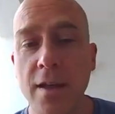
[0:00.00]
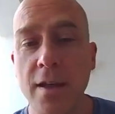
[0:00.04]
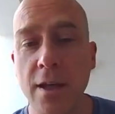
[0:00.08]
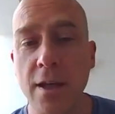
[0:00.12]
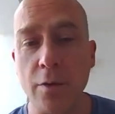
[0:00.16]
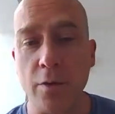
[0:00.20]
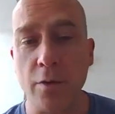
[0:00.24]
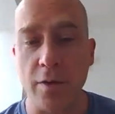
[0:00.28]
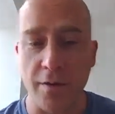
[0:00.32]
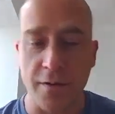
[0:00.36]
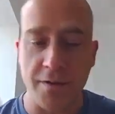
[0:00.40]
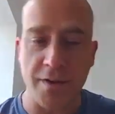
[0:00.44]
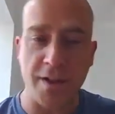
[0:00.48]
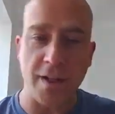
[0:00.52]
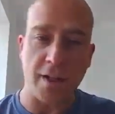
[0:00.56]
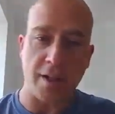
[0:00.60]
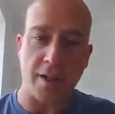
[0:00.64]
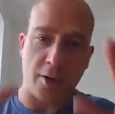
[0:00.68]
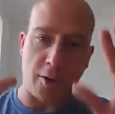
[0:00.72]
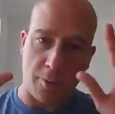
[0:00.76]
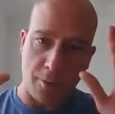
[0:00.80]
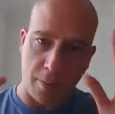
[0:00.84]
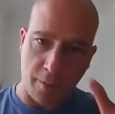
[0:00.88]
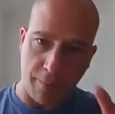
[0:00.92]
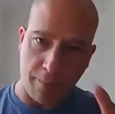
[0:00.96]
He would have said,
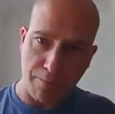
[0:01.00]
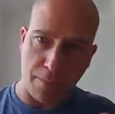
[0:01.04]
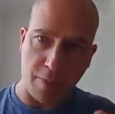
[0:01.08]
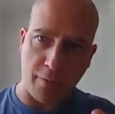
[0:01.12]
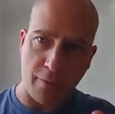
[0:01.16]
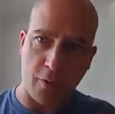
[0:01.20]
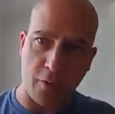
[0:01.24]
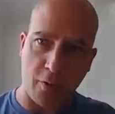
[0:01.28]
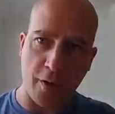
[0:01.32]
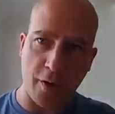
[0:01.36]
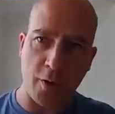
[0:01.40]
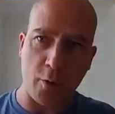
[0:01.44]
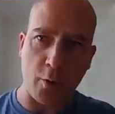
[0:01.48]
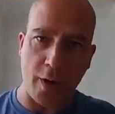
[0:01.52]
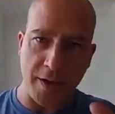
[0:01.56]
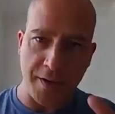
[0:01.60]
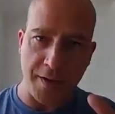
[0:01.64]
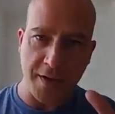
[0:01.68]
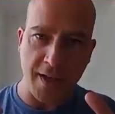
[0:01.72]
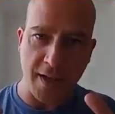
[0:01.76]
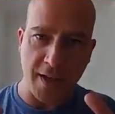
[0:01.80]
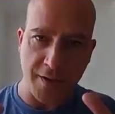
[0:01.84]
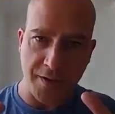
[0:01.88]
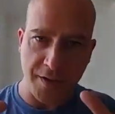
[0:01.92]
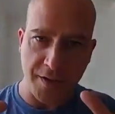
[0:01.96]
before the
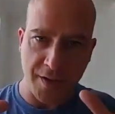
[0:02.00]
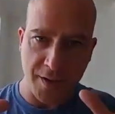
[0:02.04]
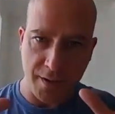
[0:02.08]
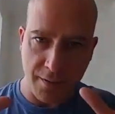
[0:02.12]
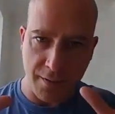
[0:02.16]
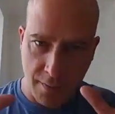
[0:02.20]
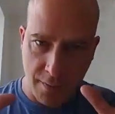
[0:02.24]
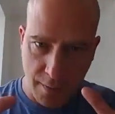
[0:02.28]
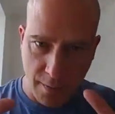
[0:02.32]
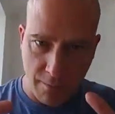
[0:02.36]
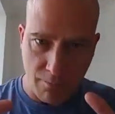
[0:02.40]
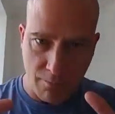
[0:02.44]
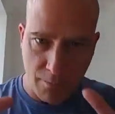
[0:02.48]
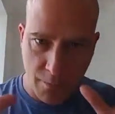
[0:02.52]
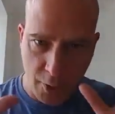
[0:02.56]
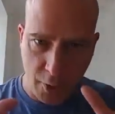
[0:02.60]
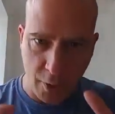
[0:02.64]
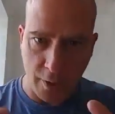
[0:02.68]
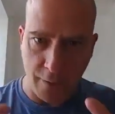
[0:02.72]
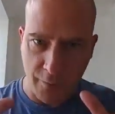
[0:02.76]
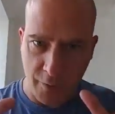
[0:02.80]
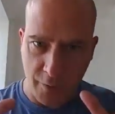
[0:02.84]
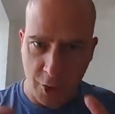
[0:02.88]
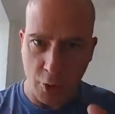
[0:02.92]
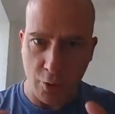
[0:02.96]
West gets sort
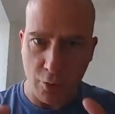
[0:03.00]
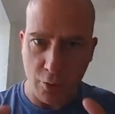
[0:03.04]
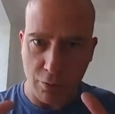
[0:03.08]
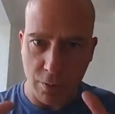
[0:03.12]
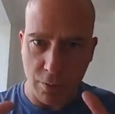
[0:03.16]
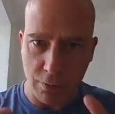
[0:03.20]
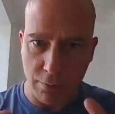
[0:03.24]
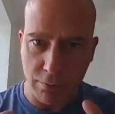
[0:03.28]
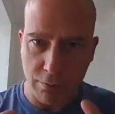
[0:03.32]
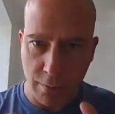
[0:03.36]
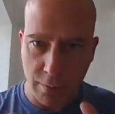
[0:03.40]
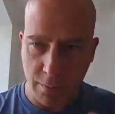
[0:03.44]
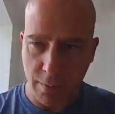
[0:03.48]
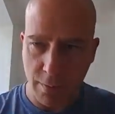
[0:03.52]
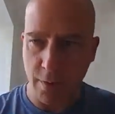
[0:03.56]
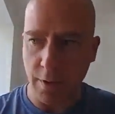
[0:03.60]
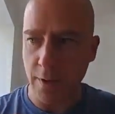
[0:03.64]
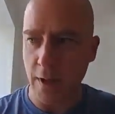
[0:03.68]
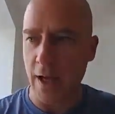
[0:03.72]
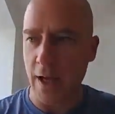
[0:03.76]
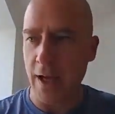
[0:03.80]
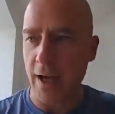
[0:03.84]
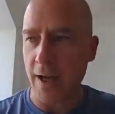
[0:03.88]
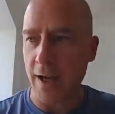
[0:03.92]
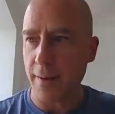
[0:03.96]
of too
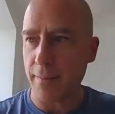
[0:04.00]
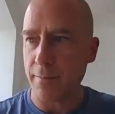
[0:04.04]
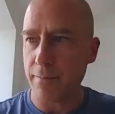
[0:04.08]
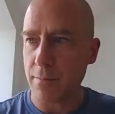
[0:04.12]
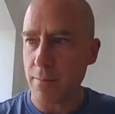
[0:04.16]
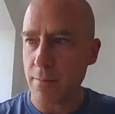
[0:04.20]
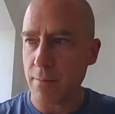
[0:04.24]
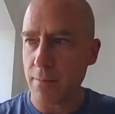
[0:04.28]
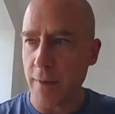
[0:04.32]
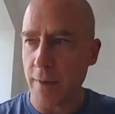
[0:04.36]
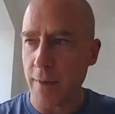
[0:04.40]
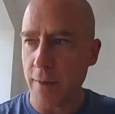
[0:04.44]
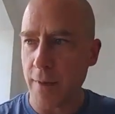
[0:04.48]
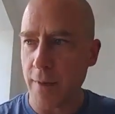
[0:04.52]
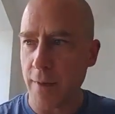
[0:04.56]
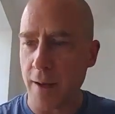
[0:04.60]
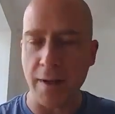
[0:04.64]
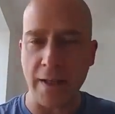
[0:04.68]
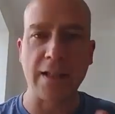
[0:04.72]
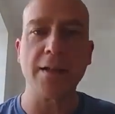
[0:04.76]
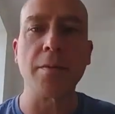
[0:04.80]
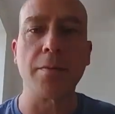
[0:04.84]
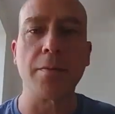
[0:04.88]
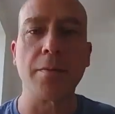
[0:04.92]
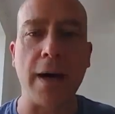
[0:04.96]
maybe
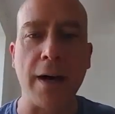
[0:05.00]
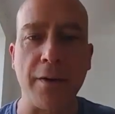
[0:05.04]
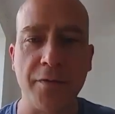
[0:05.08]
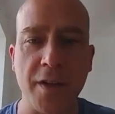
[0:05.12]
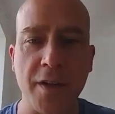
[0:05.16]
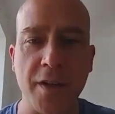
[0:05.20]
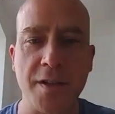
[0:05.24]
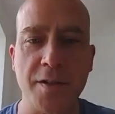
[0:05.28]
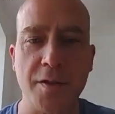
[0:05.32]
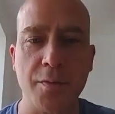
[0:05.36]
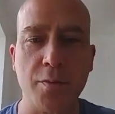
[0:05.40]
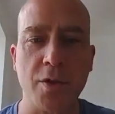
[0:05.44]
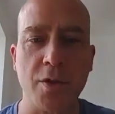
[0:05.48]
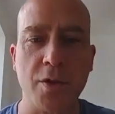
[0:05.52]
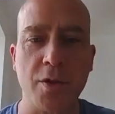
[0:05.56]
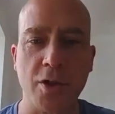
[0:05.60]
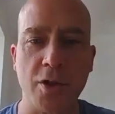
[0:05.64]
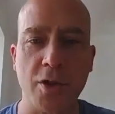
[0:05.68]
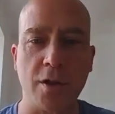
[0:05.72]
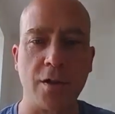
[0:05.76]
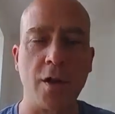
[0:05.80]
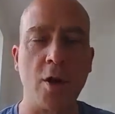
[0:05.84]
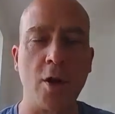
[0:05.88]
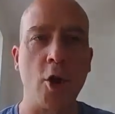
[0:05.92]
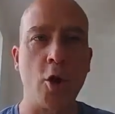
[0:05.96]
glib about this, we
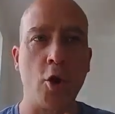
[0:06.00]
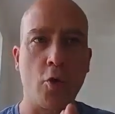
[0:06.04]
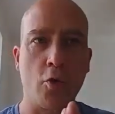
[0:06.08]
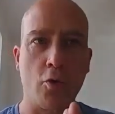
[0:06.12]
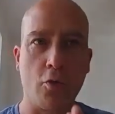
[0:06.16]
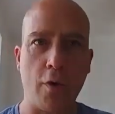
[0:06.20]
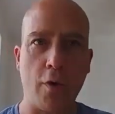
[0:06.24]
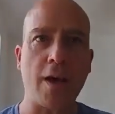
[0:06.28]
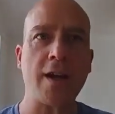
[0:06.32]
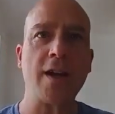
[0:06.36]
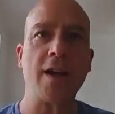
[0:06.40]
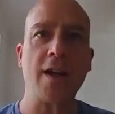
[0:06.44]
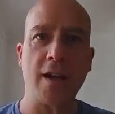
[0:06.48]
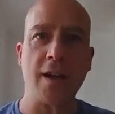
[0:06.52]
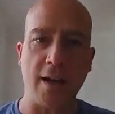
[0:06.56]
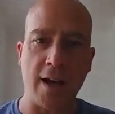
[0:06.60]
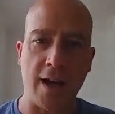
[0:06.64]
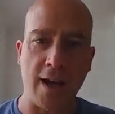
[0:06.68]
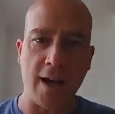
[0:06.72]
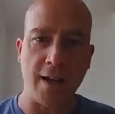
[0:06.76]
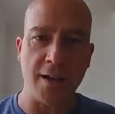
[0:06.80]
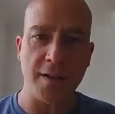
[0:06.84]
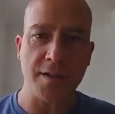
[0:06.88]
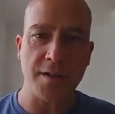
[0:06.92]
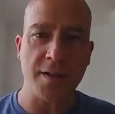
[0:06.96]
should
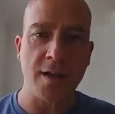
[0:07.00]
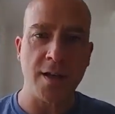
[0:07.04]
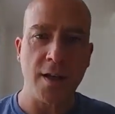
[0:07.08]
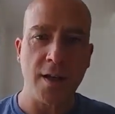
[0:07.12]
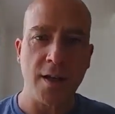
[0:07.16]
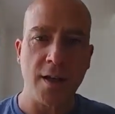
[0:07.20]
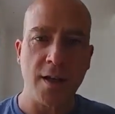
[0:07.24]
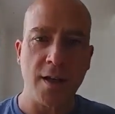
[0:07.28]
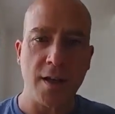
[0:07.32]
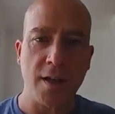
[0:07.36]
recognize